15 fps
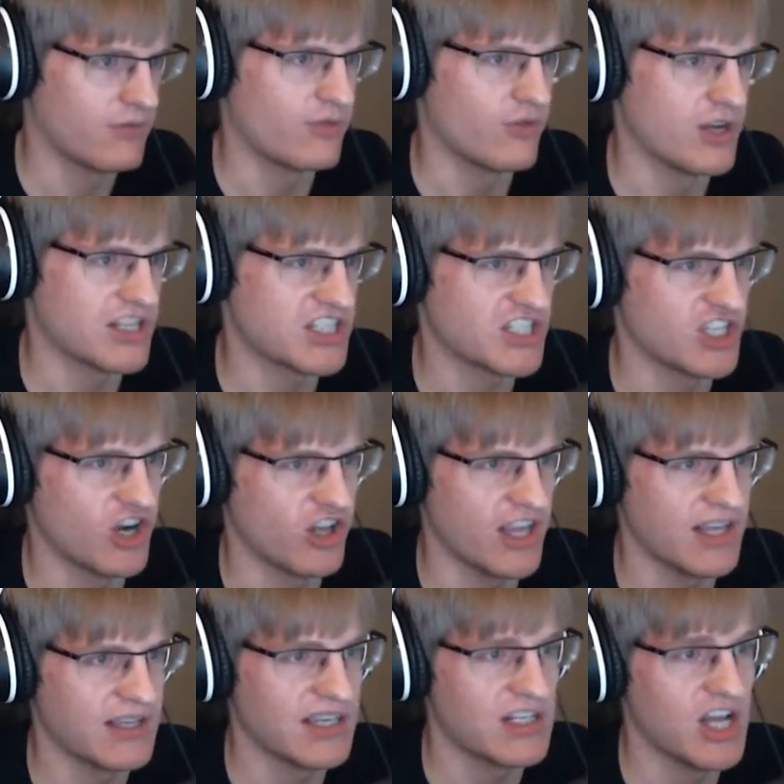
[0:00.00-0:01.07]
Frisk,
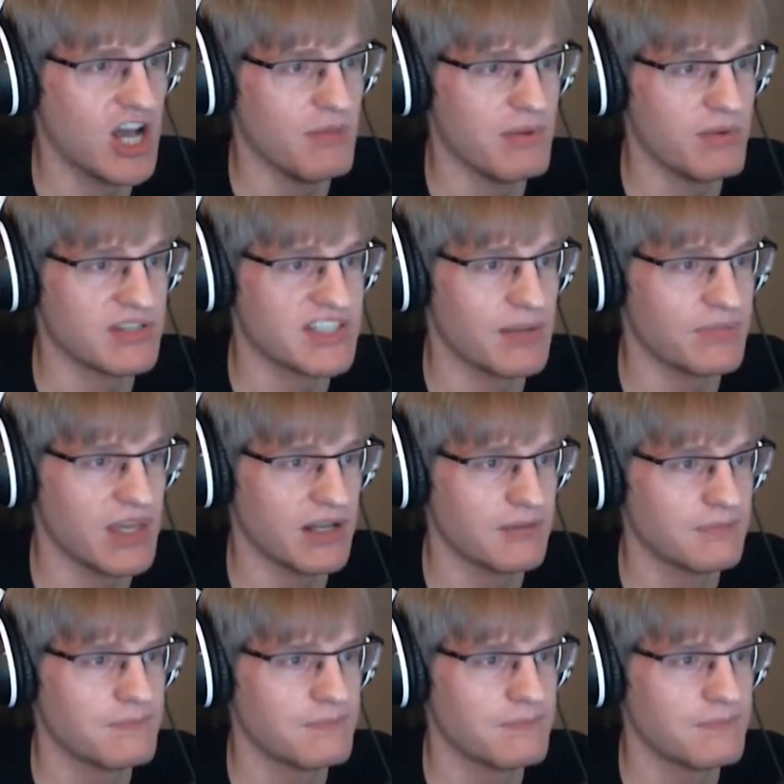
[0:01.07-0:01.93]
darling, can you help me with something?